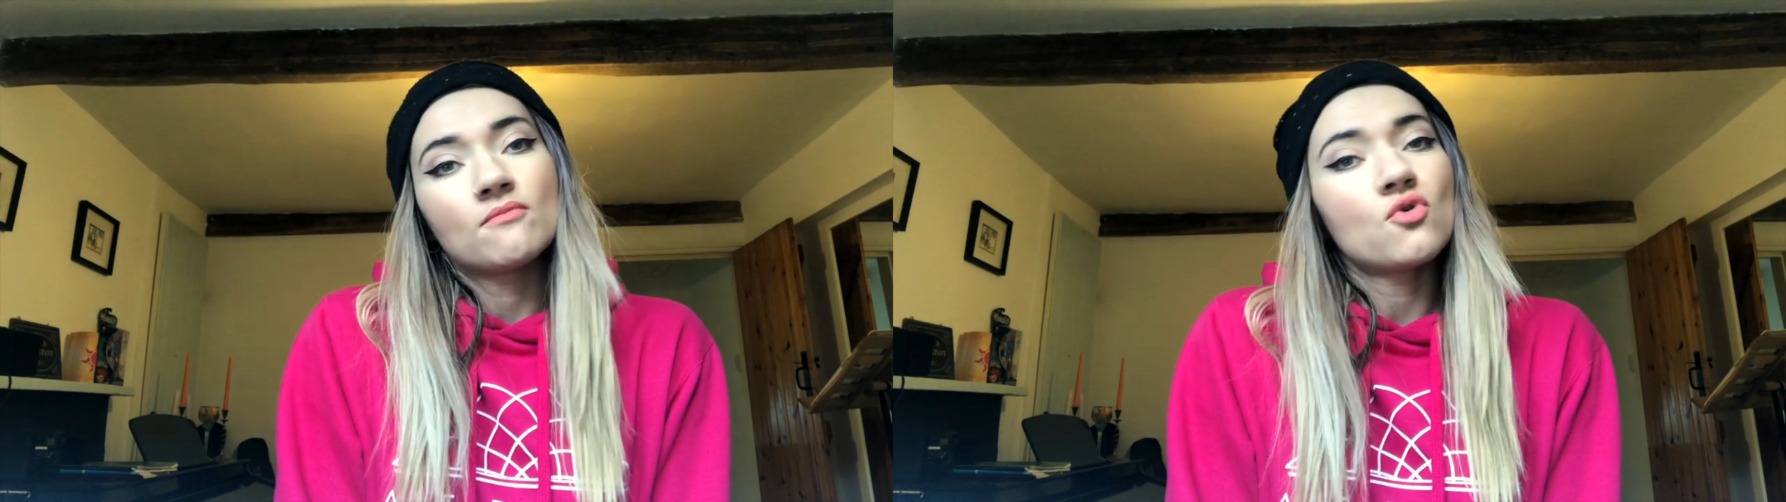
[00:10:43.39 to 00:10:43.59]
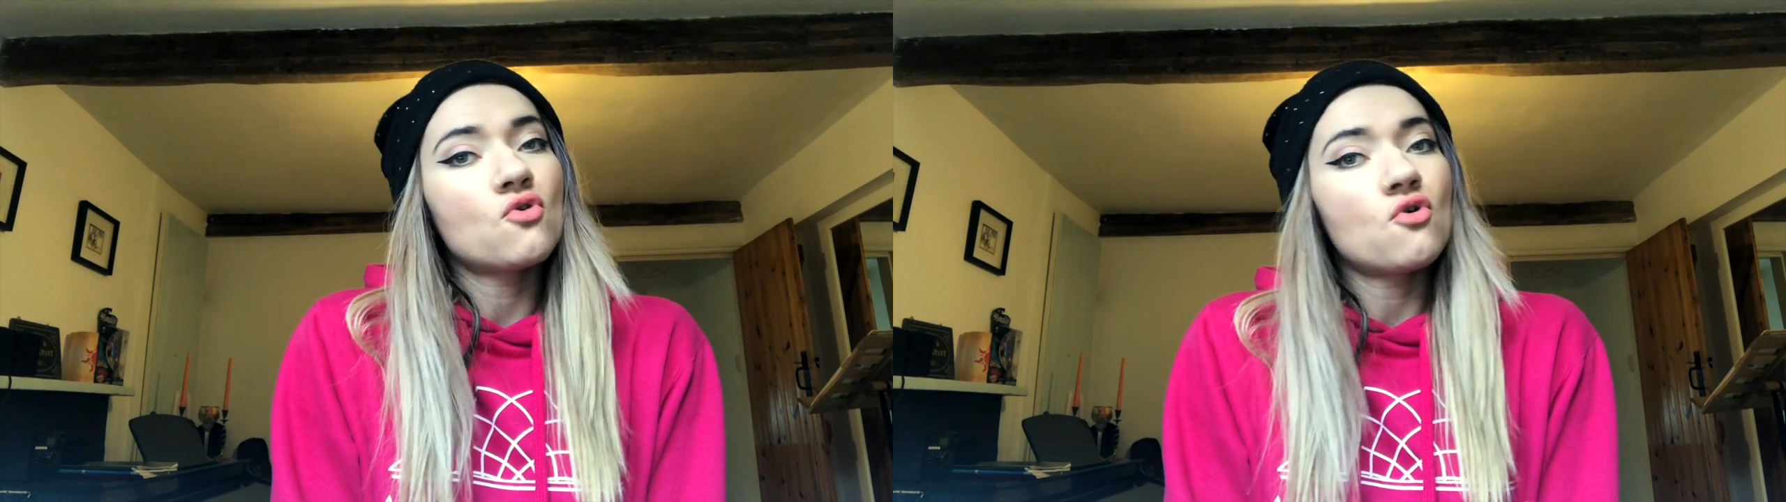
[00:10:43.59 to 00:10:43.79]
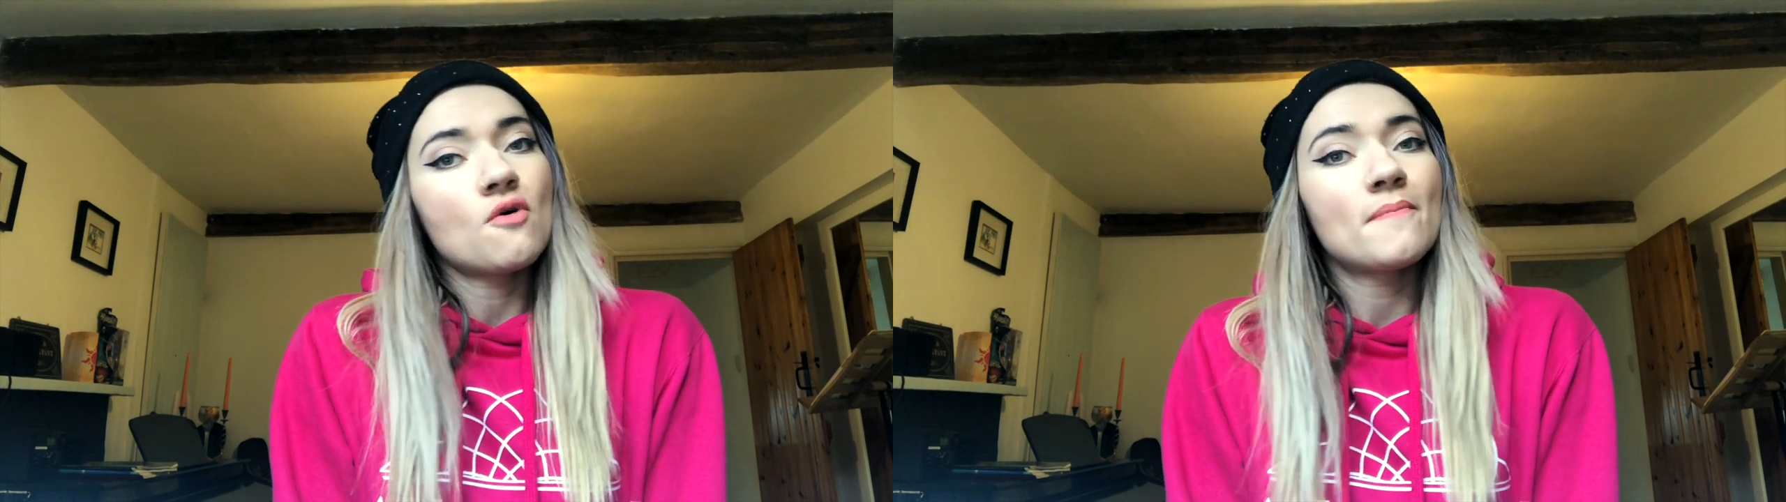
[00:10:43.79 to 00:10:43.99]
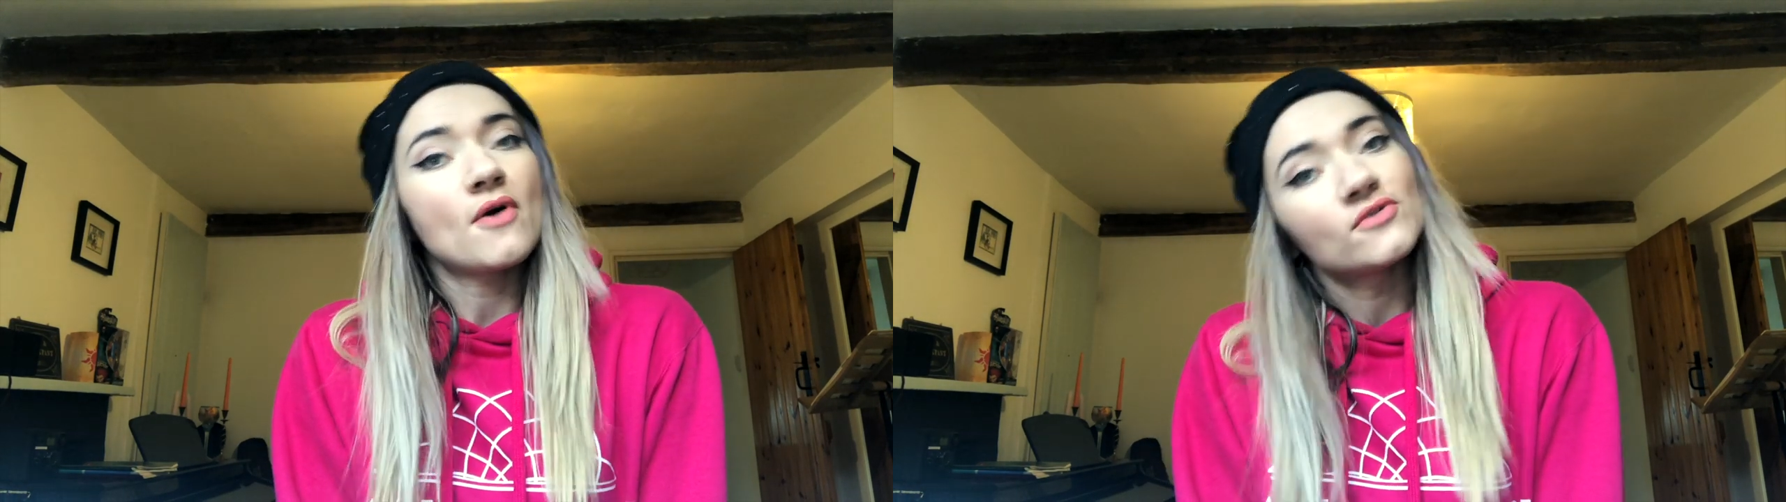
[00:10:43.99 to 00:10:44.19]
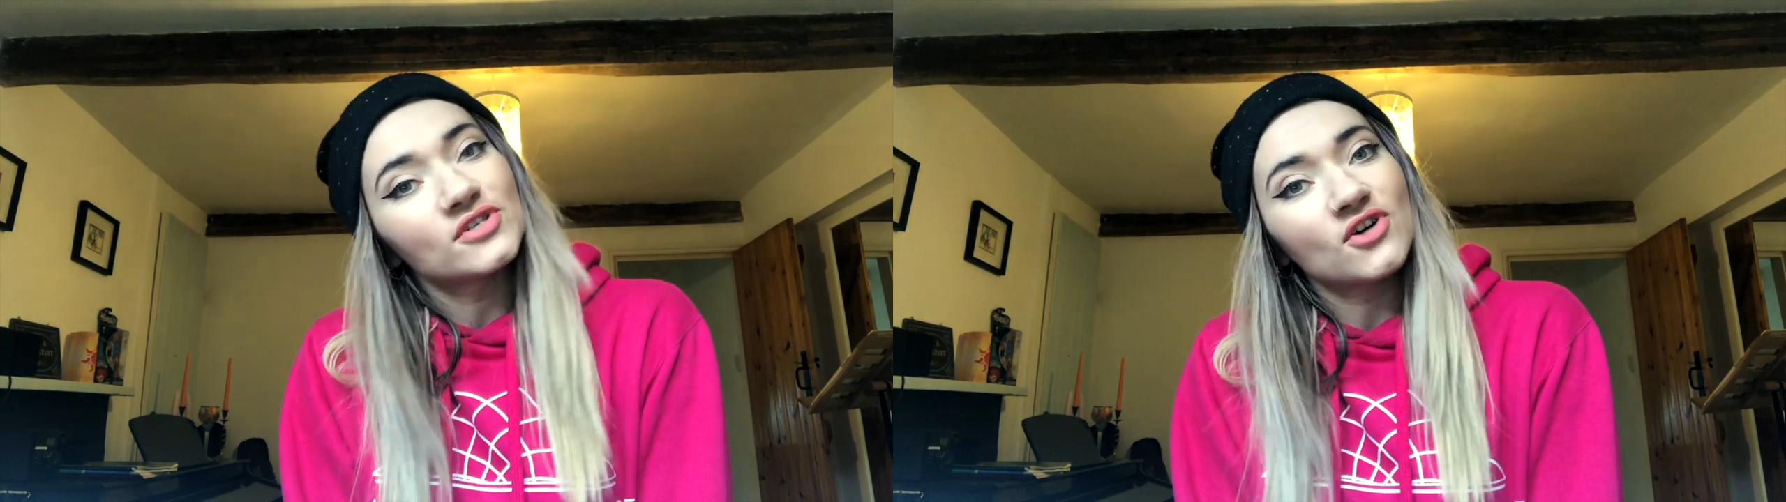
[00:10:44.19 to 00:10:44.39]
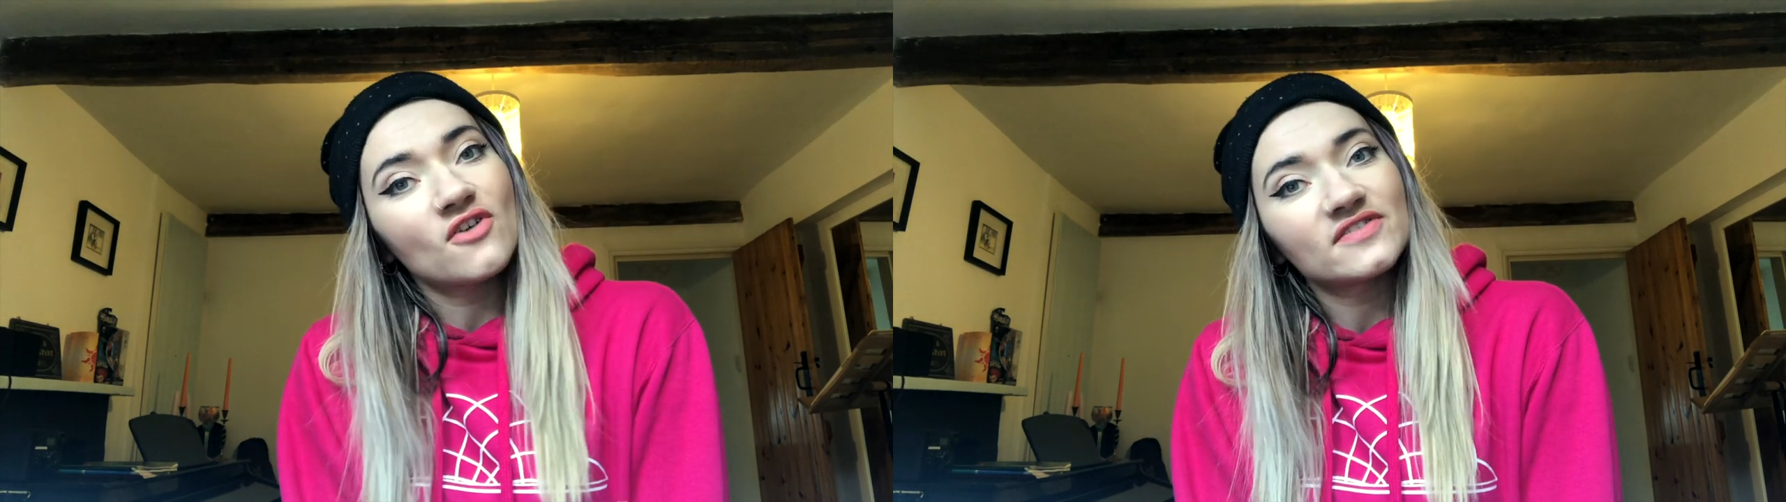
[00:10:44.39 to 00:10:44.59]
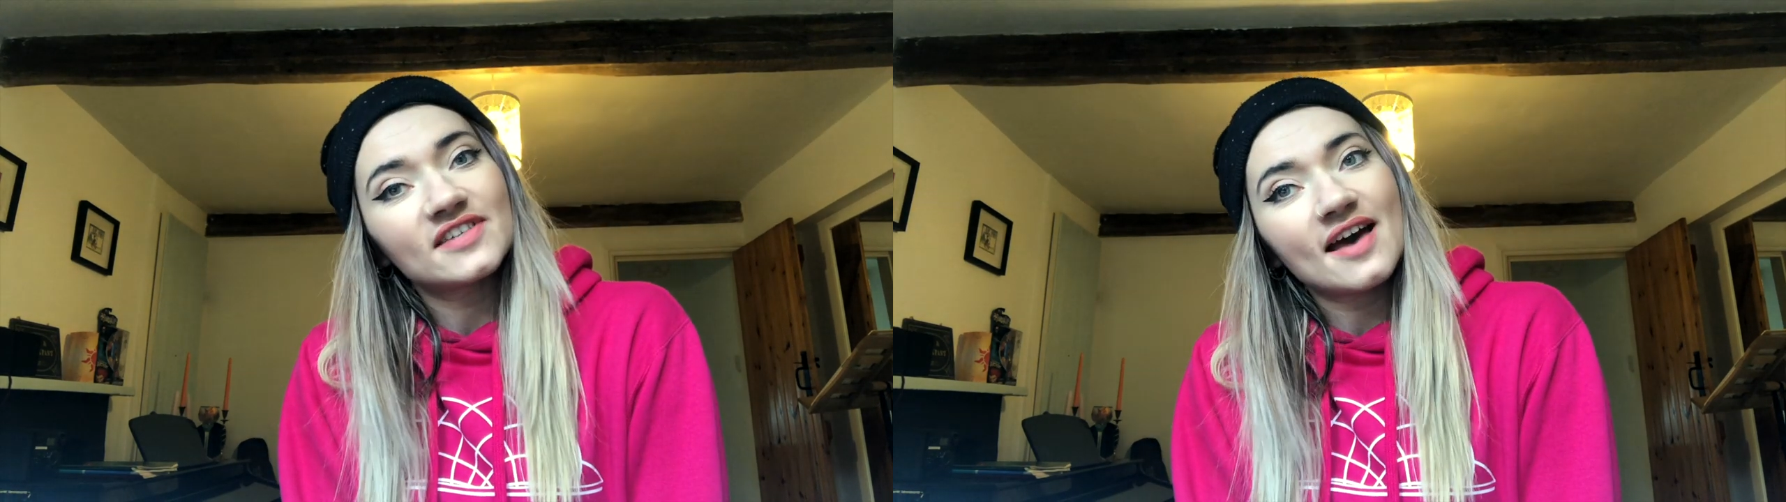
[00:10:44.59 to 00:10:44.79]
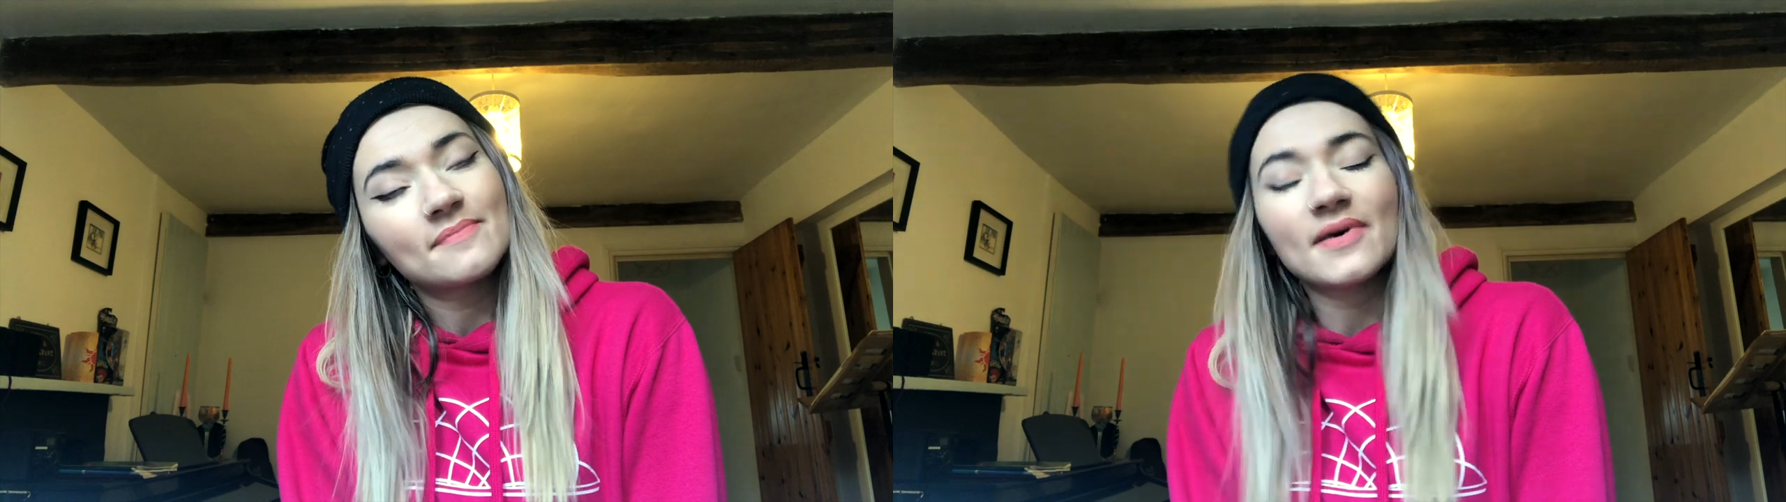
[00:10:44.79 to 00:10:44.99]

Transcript: more bonus content,